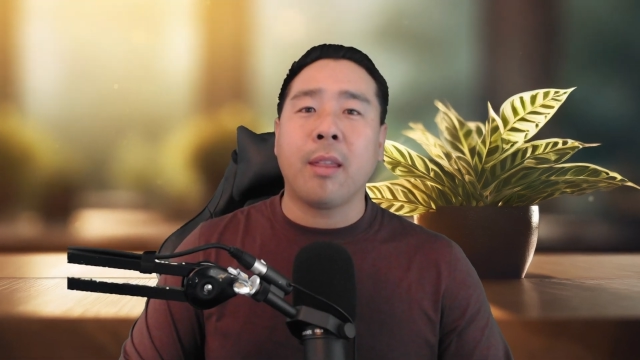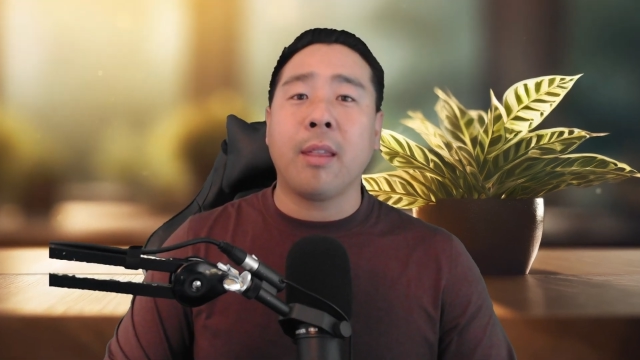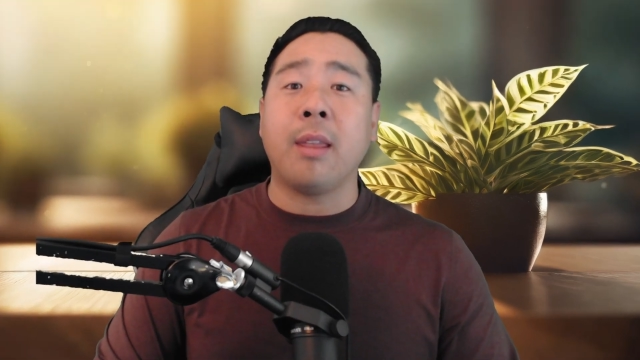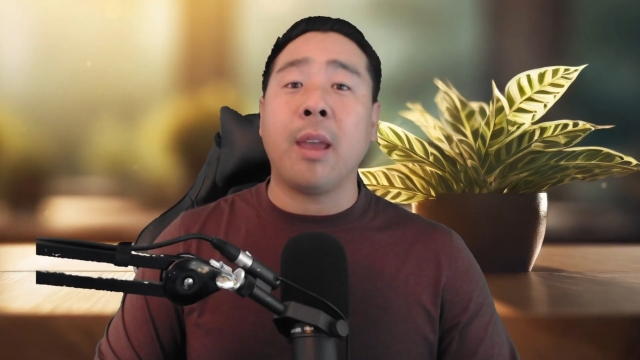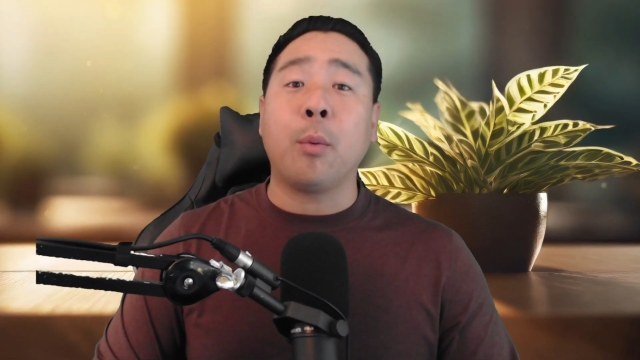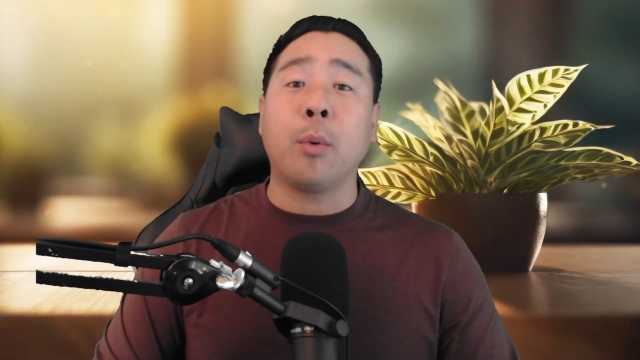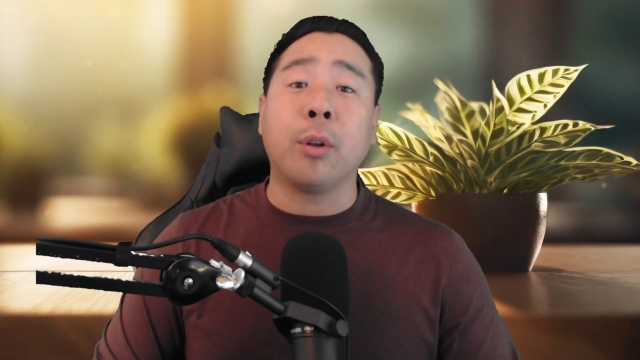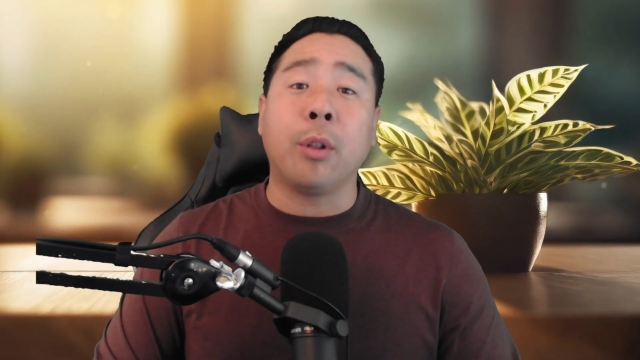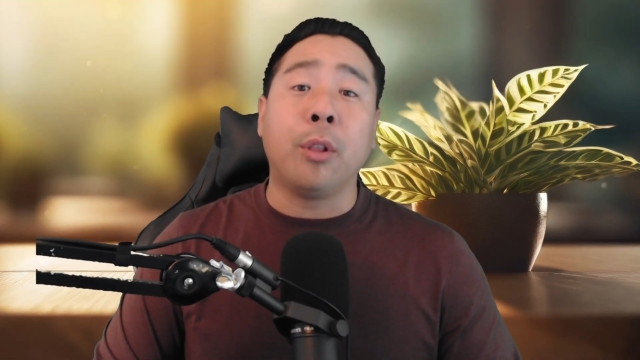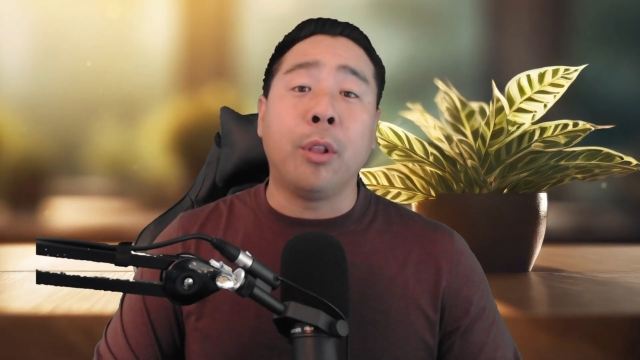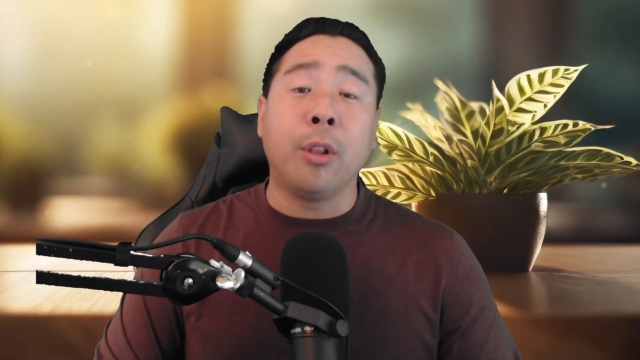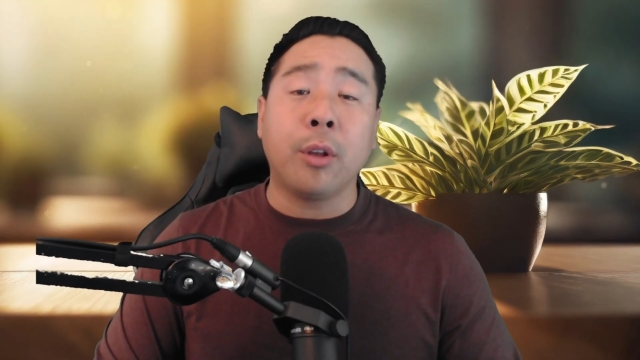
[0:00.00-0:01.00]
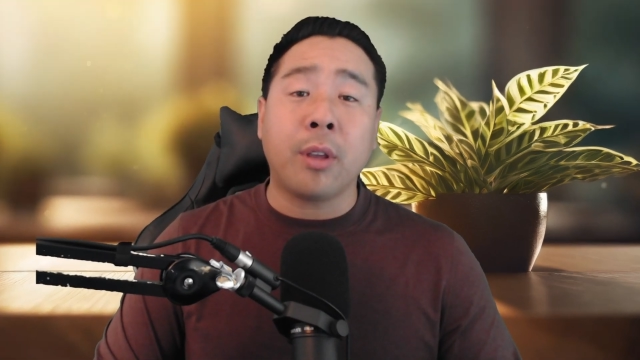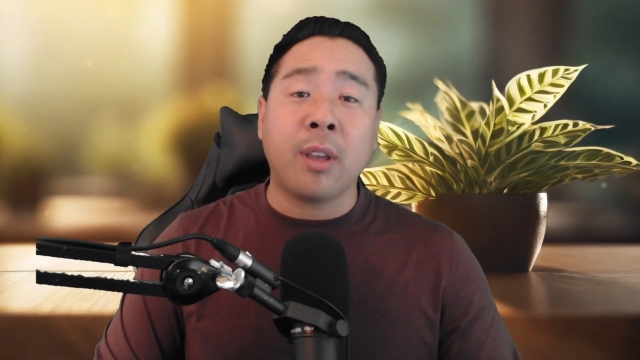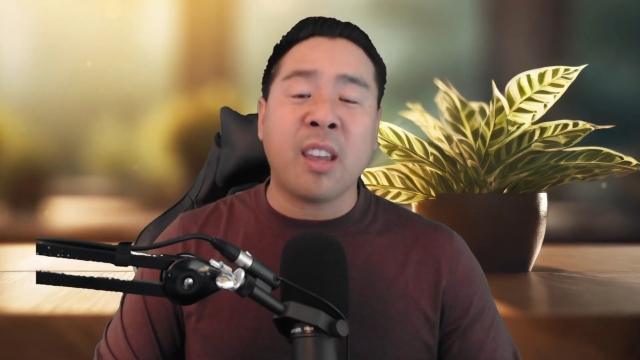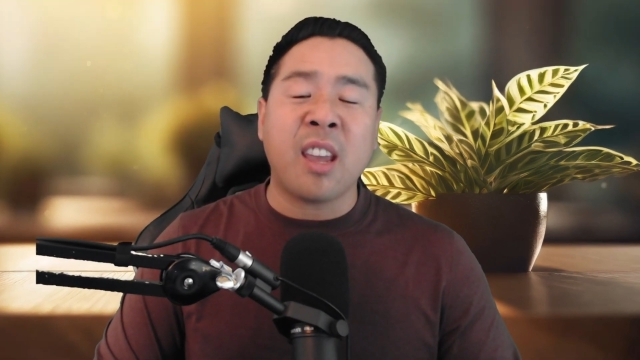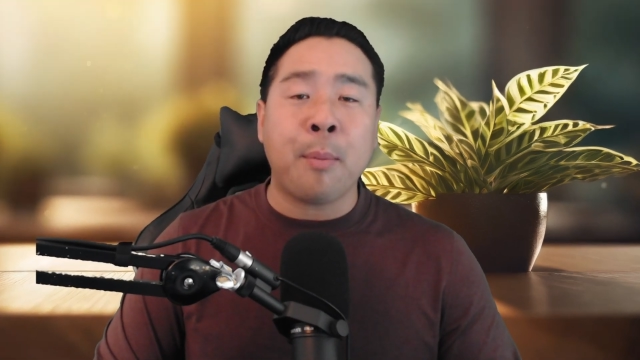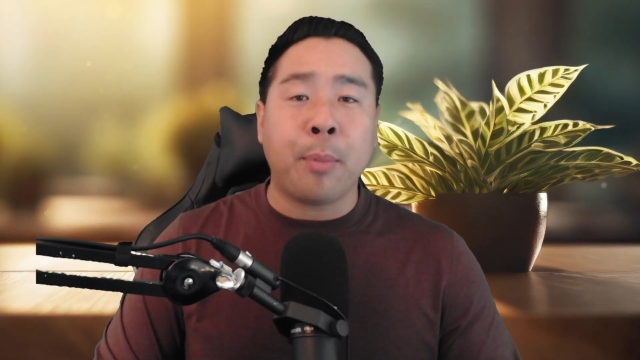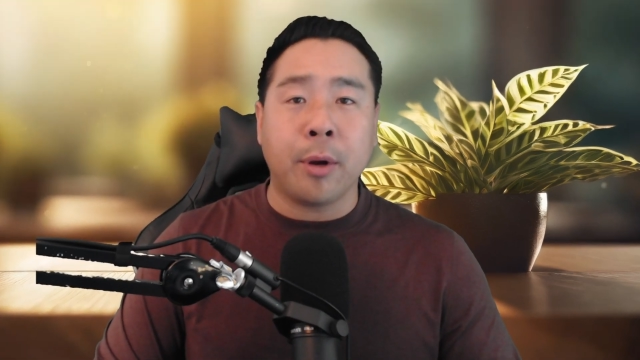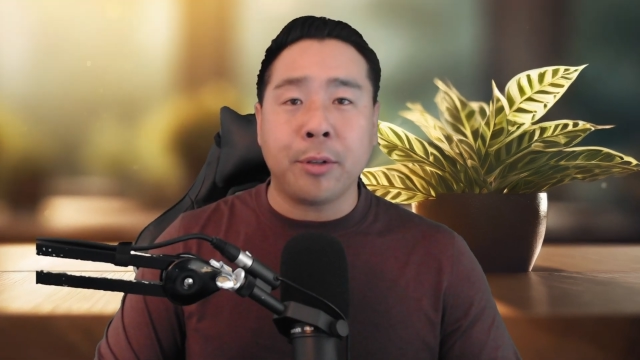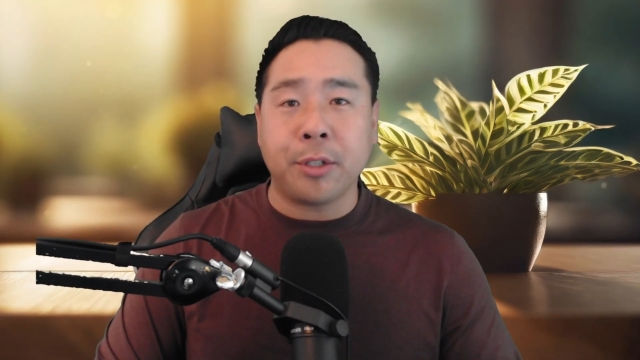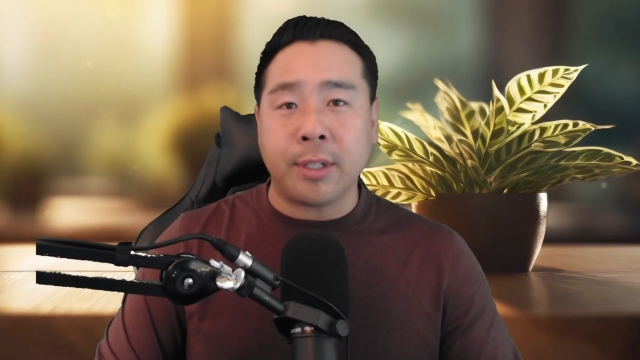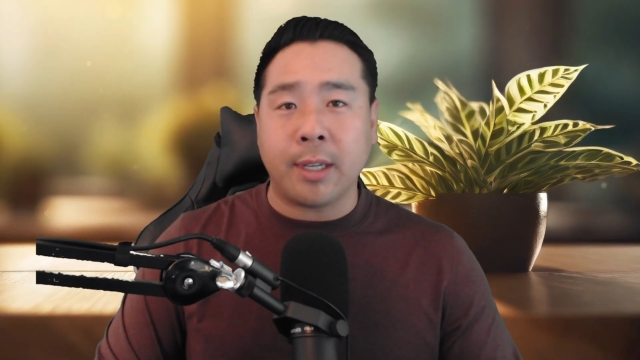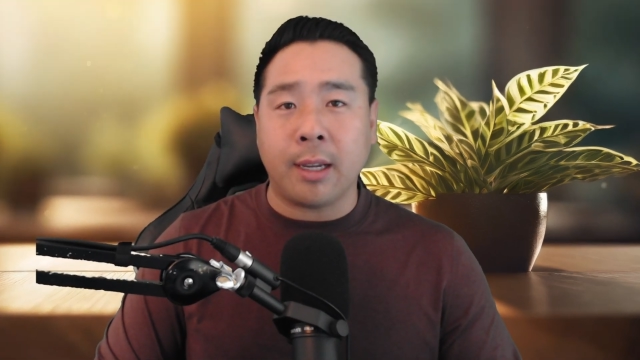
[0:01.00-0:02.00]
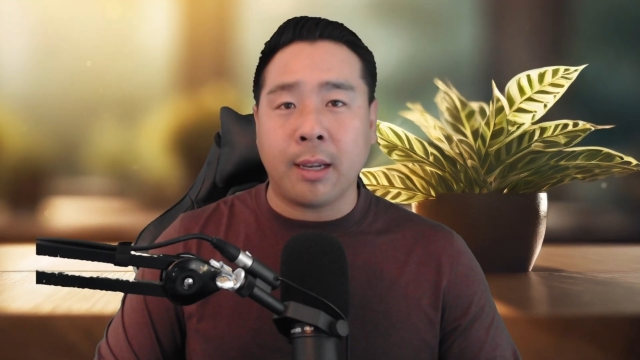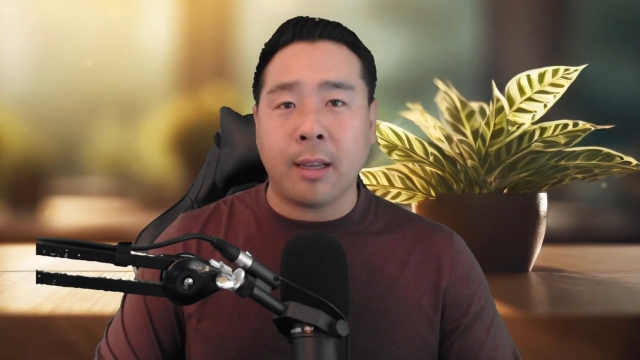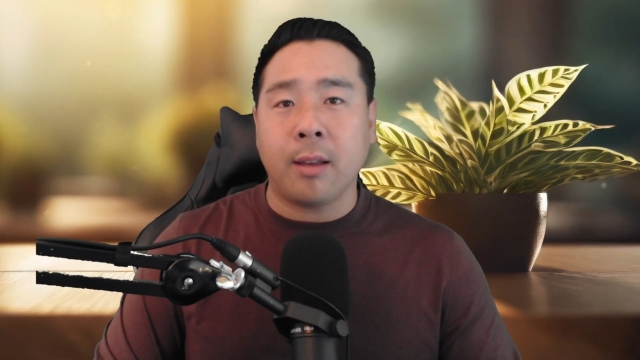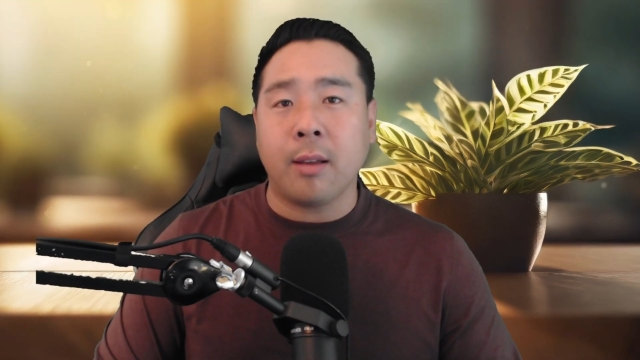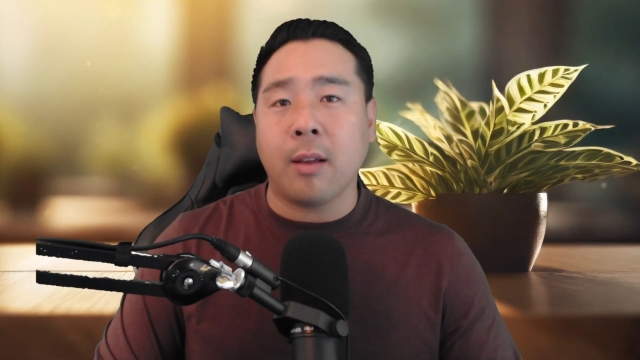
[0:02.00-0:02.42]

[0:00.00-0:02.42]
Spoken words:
They were looking at purchasing